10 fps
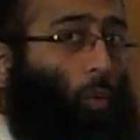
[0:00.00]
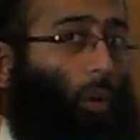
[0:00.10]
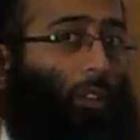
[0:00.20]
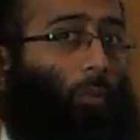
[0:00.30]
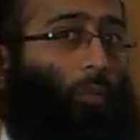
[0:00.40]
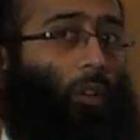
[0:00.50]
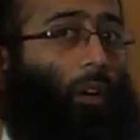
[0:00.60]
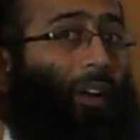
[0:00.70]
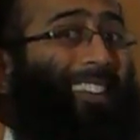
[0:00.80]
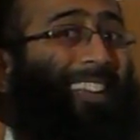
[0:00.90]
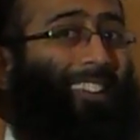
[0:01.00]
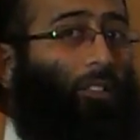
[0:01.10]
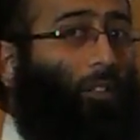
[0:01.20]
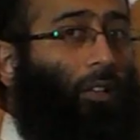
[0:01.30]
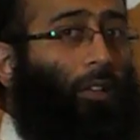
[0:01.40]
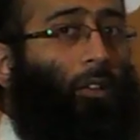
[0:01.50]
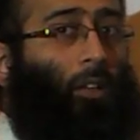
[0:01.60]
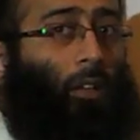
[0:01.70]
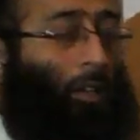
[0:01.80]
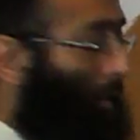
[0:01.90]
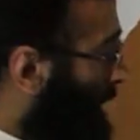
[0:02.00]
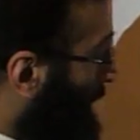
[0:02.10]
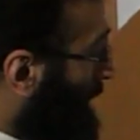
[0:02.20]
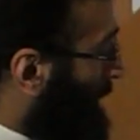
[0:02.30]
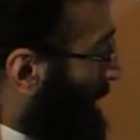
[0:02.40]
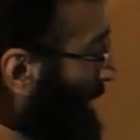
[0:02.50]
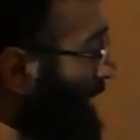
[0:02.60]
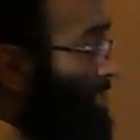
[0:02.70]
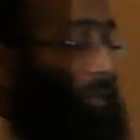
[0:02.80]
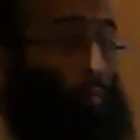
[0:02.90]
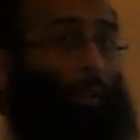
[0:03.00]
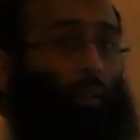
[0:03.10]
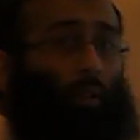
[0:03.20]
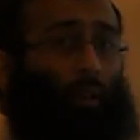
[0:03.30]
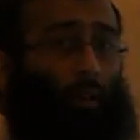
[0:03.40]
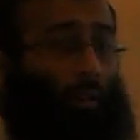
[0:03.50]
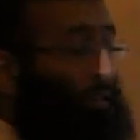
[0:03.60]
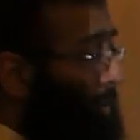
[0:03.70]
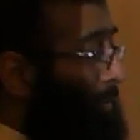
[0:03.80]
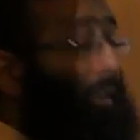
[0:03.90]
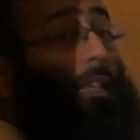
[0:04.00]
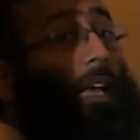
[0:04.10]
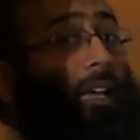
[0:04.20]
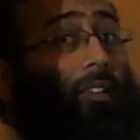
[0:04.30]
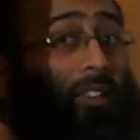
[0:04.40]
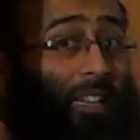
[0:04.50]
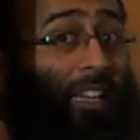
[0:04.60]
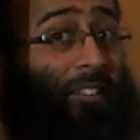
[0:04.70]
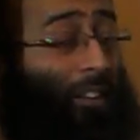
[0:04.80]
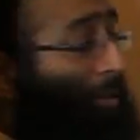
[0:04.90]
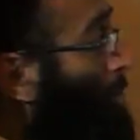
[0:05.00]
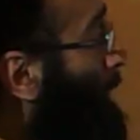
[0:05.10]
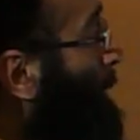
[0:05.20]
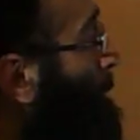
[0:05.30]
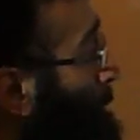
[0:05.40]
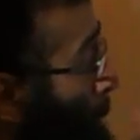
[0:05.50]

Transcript: all of them which are identical in length and width, and in that case in area as well.